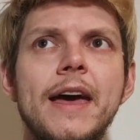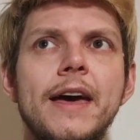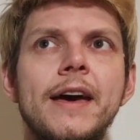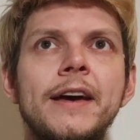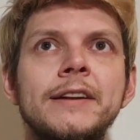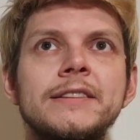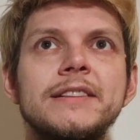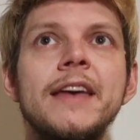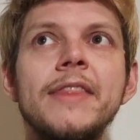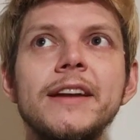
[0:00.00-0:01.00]
And
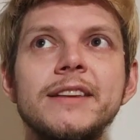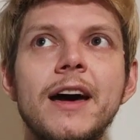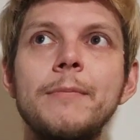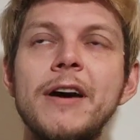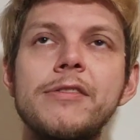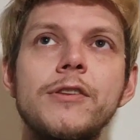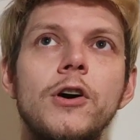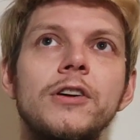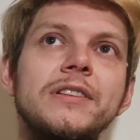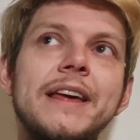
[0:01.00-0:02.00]
in that time, I
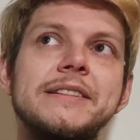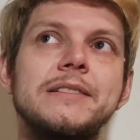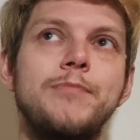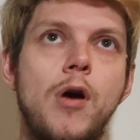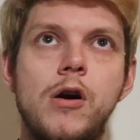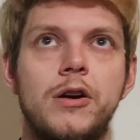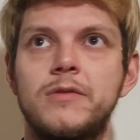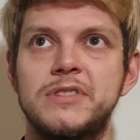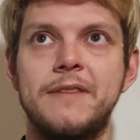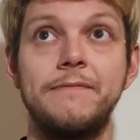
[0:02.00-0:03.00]
thought that's part
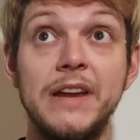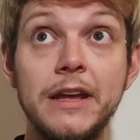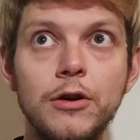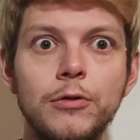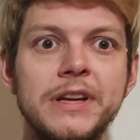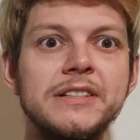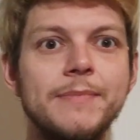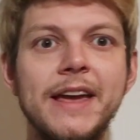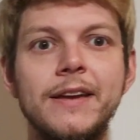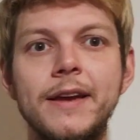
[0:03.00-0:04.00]
of some video he's
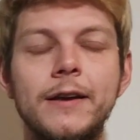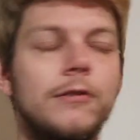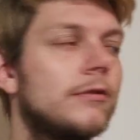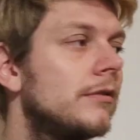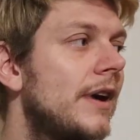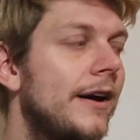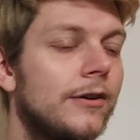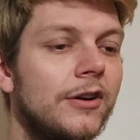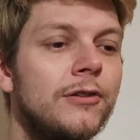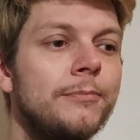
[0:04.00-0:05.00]
making, or I
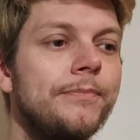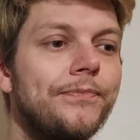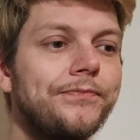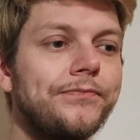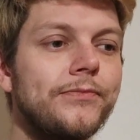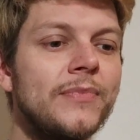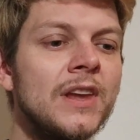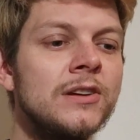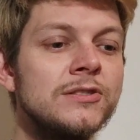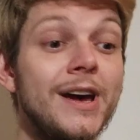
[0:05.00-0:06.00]
don't know.
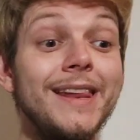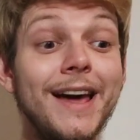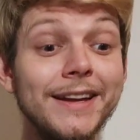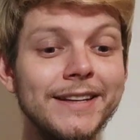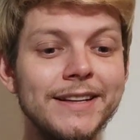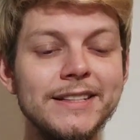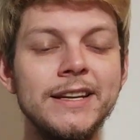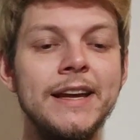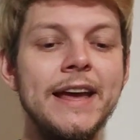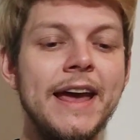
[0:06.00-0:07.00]
So I liked it.
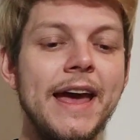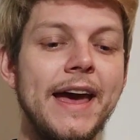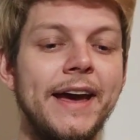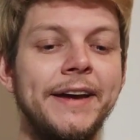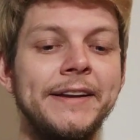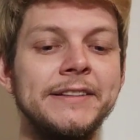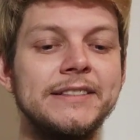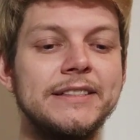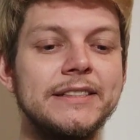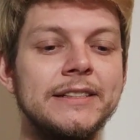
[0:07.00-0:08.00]
And
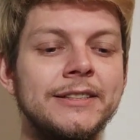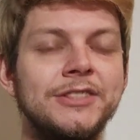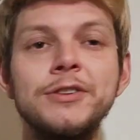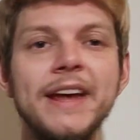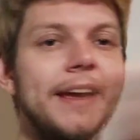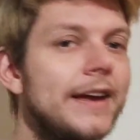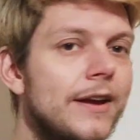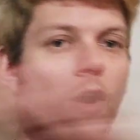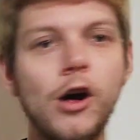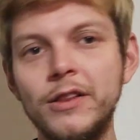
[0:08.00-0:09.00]

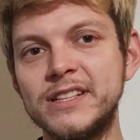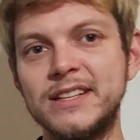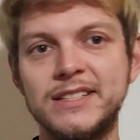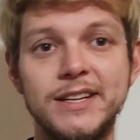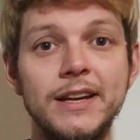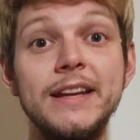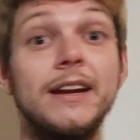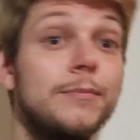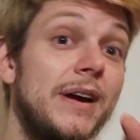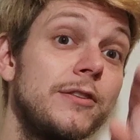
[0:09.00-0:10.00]
today, all this is
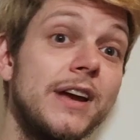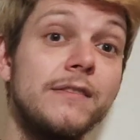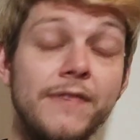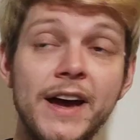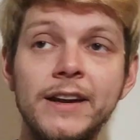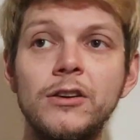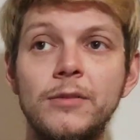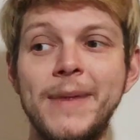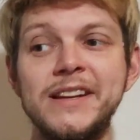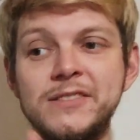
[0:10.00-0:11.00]
deleted, but you can find it
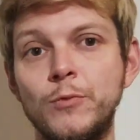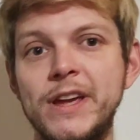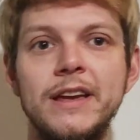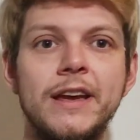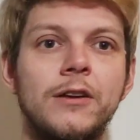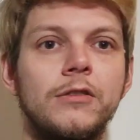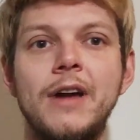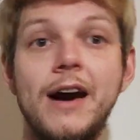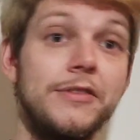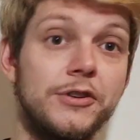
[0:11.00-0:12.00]
on Manson Wiki and
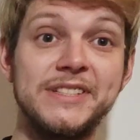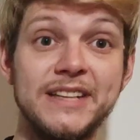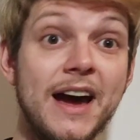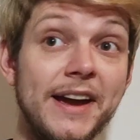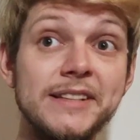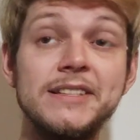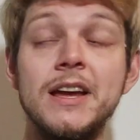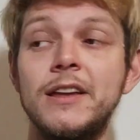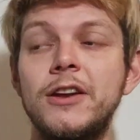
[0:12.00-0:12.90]
on other sites.